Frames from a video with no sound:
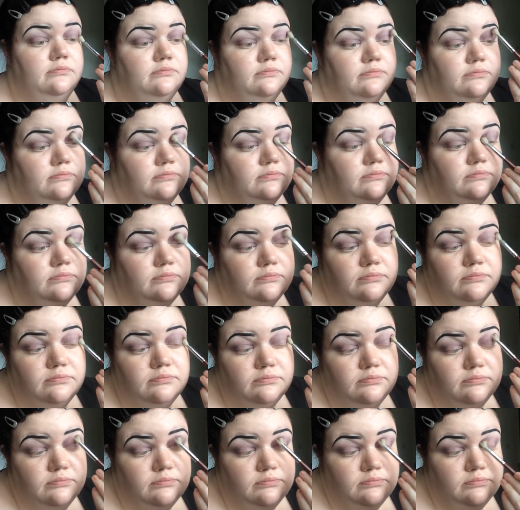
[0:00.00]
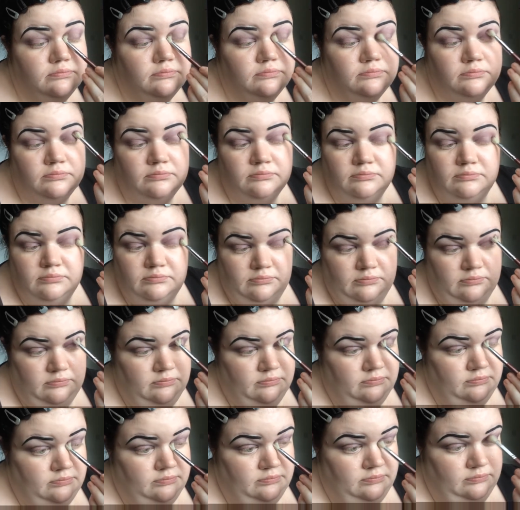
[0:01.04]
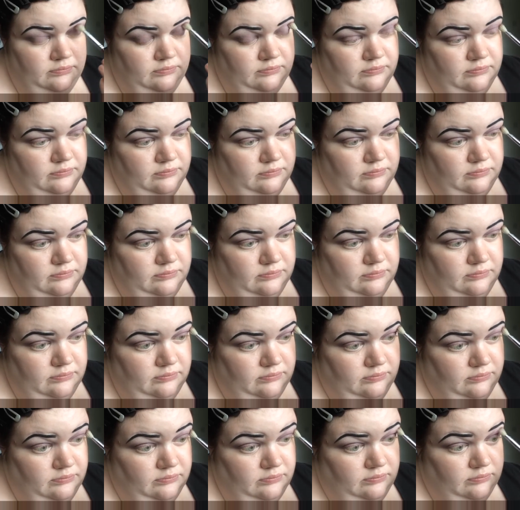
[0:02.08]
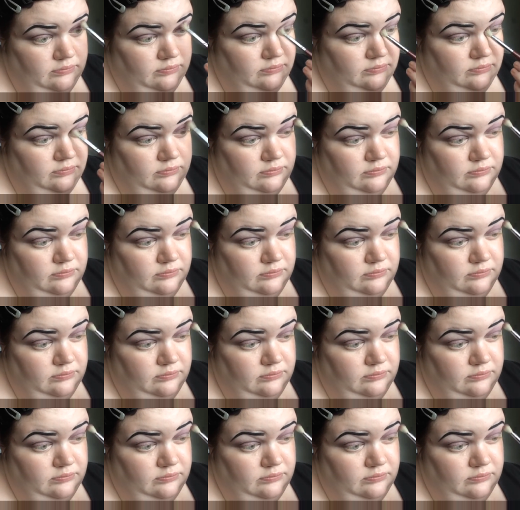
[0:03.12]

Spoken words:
[no speech]